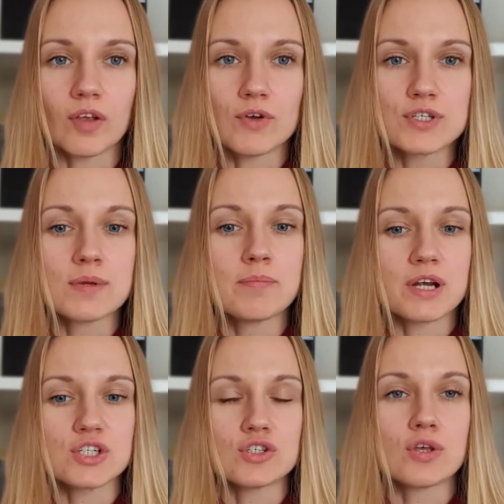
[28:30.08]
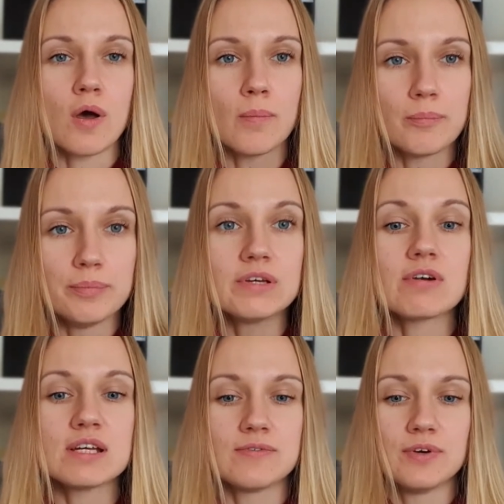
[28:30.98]
impression. So be
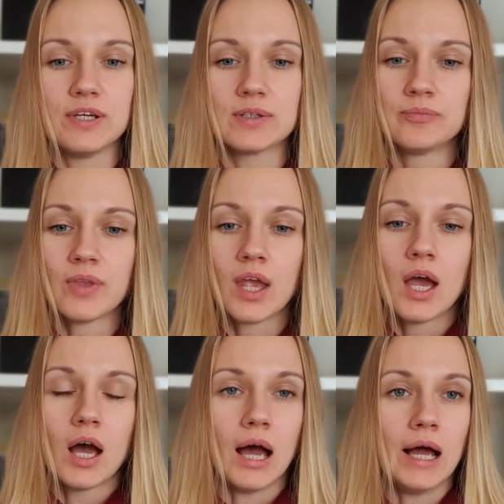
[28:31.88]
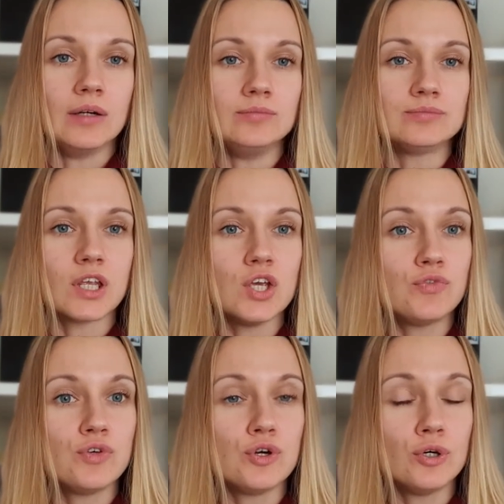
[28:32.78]
ready for it.
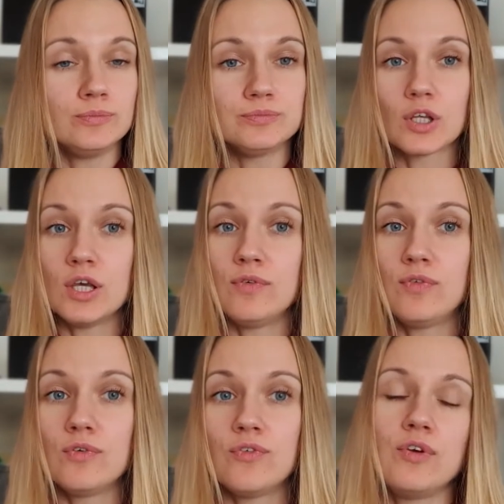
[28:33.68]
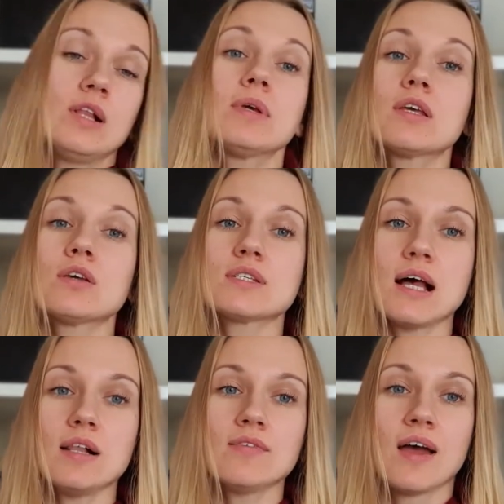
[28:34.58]
If you're filming
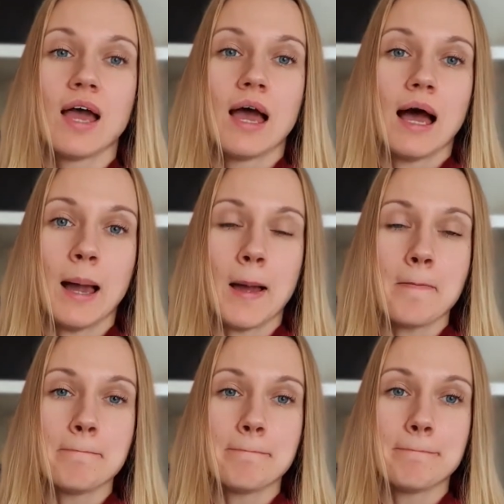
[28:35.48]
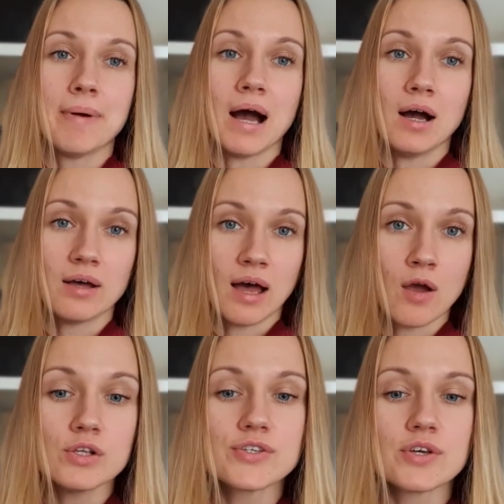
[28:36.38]
yourself, I
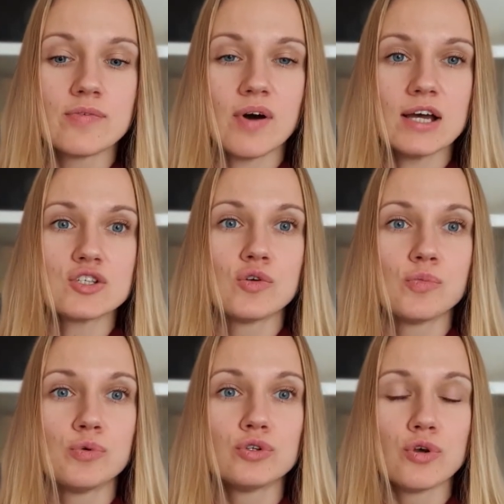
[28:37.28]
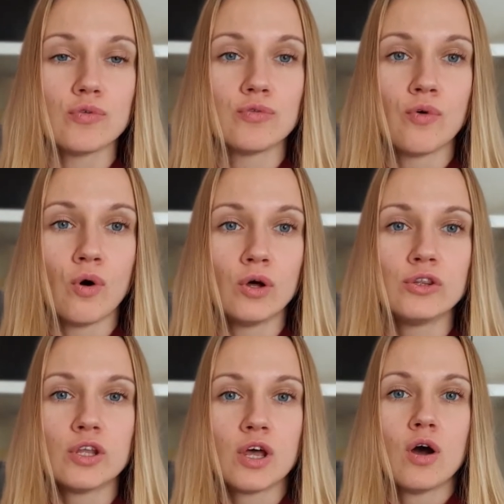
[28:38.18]
also advise to put your
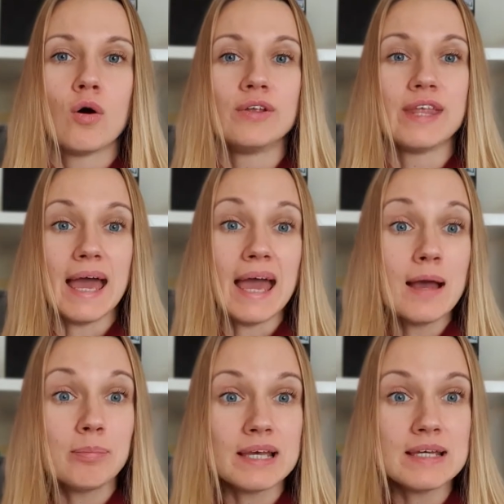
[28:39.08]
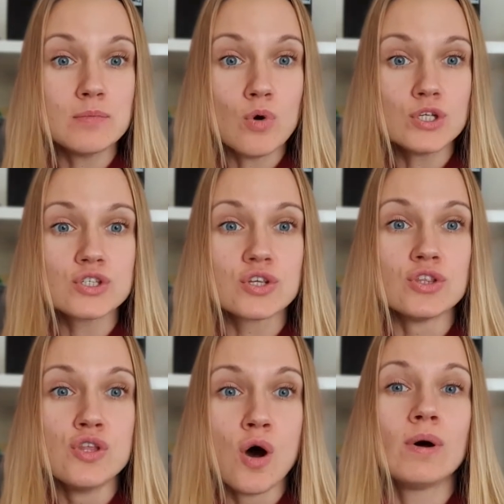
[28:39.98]
phone on the airplane mode, so
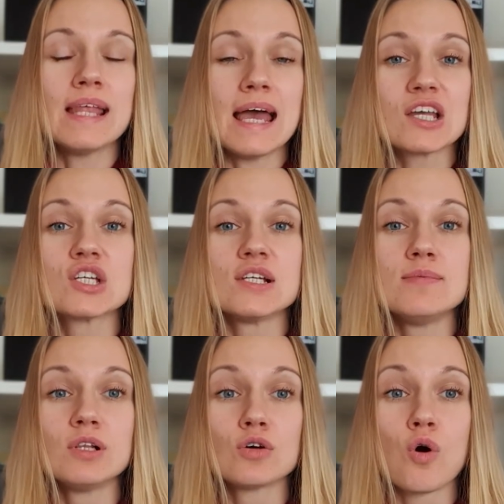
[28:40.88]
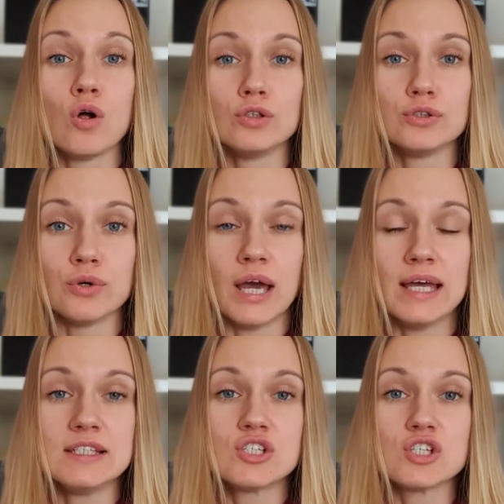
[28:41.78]
no one actually will call you
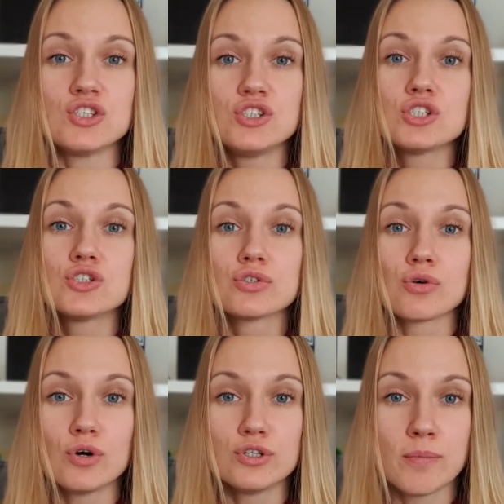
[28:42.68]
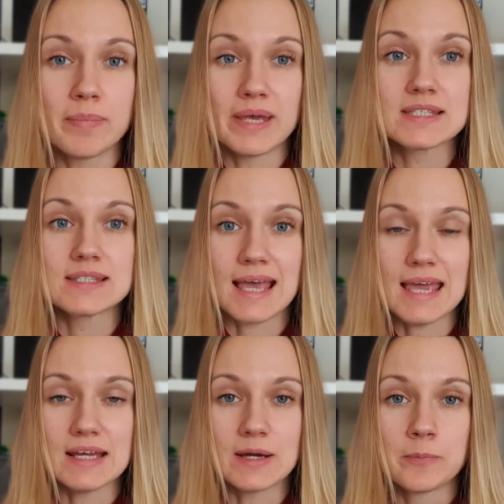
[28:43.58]
and just destroy your best
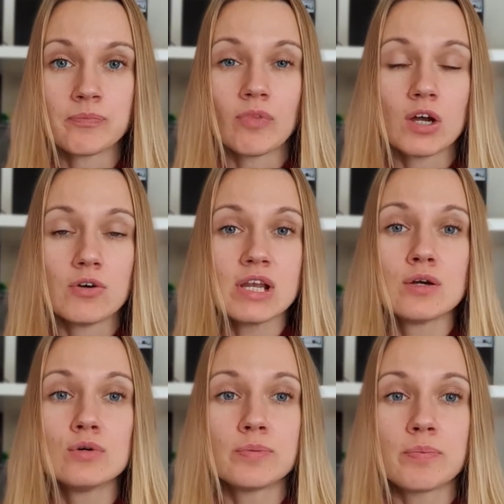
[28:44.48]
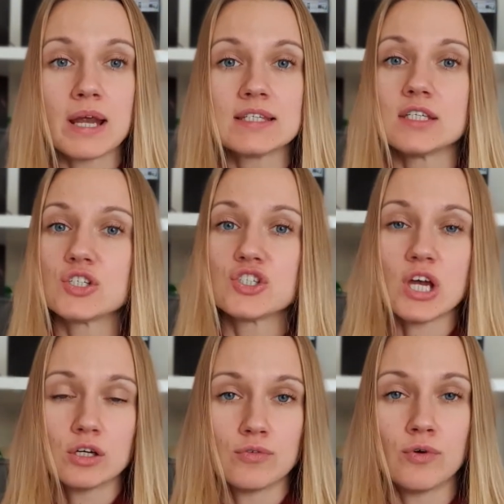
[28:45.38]
take. Really good practice.
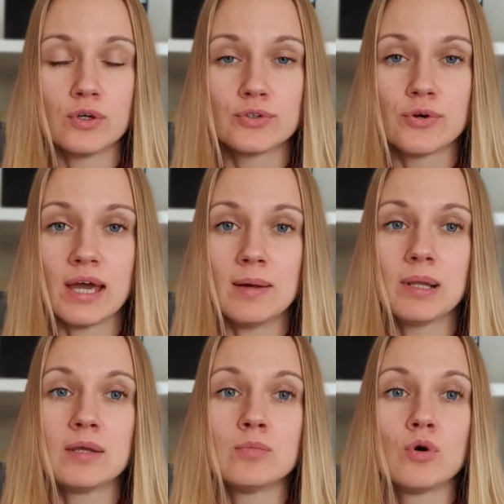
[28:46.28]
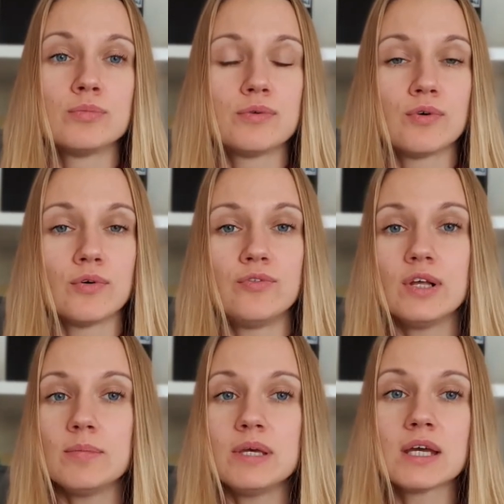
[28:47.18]
Check your phone to airplane mode before
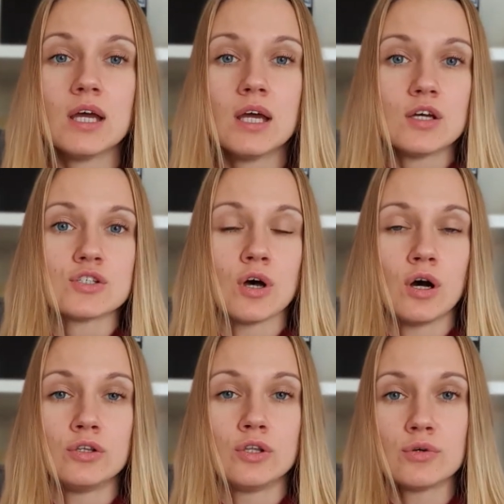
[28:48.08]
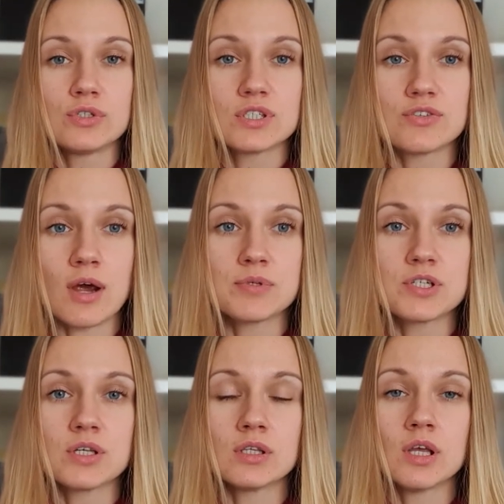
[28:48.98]
filming, so no
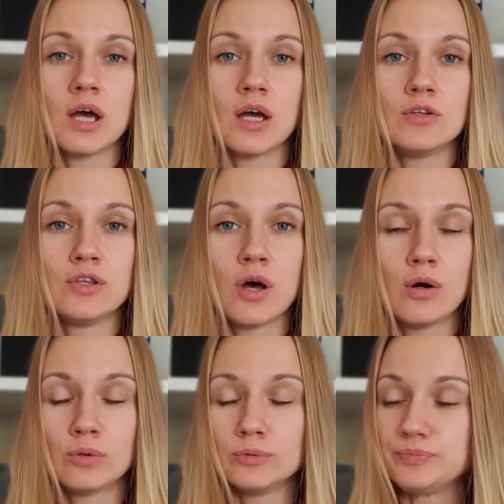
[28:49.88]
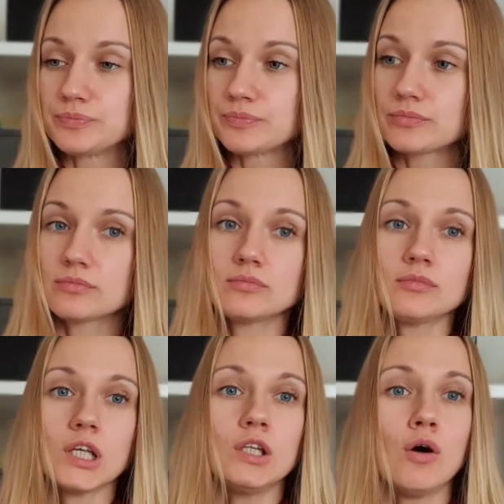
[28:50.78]
disruption, no
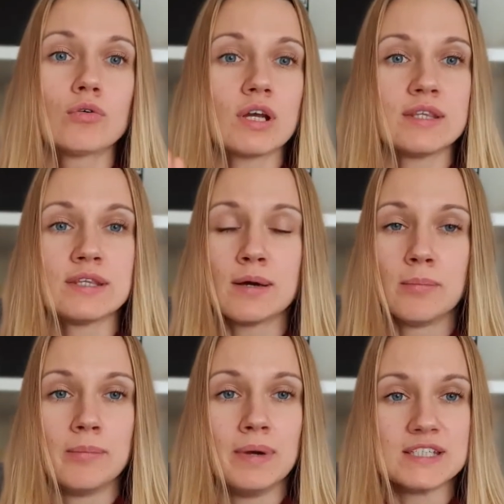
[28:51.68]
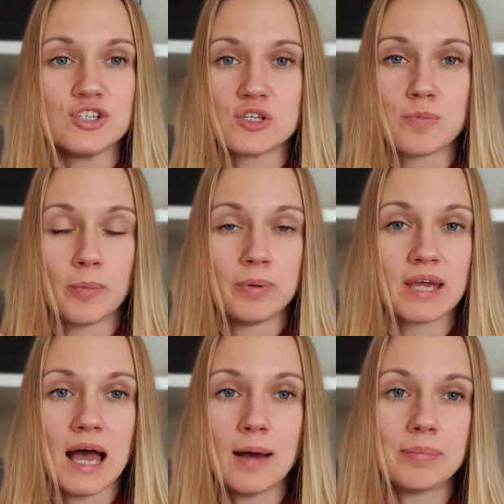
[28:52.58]
random messages
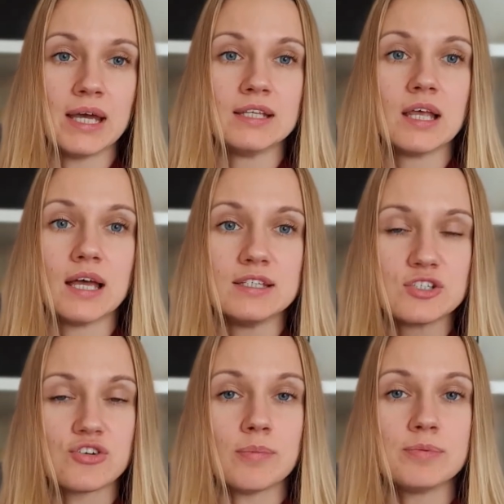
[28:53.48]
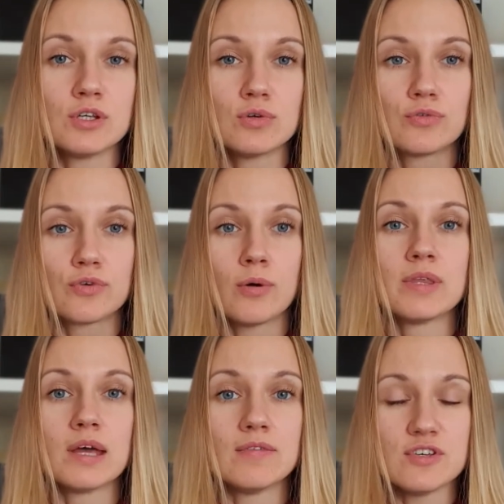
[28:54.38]
popping up and disrupting you from
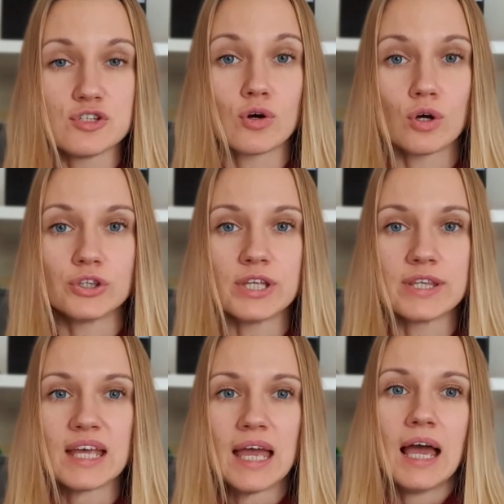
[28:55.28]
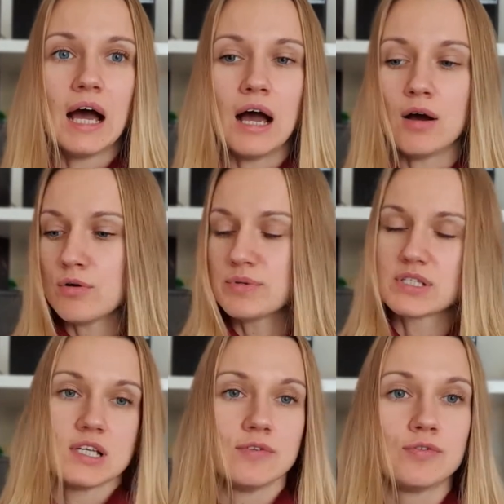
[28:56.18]
the video content.
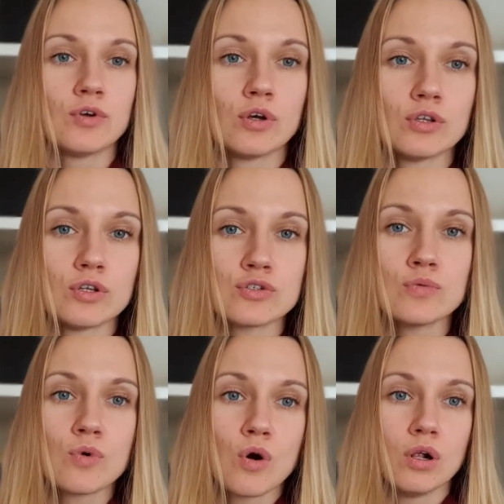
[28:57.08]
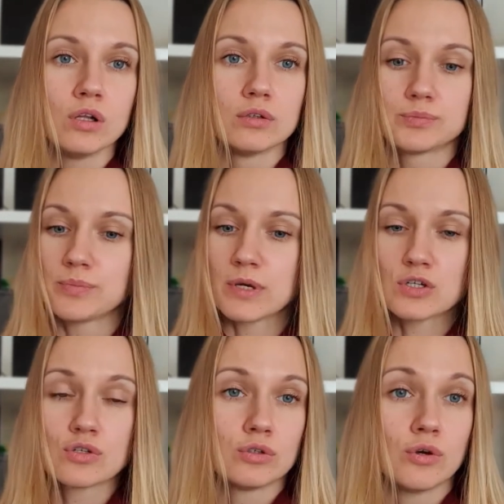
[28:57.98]
Obviously, if you're on a Zoom call, make
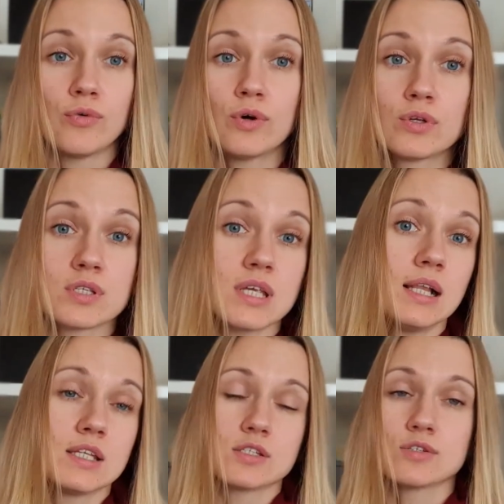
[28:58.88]
sure your phone on silence. No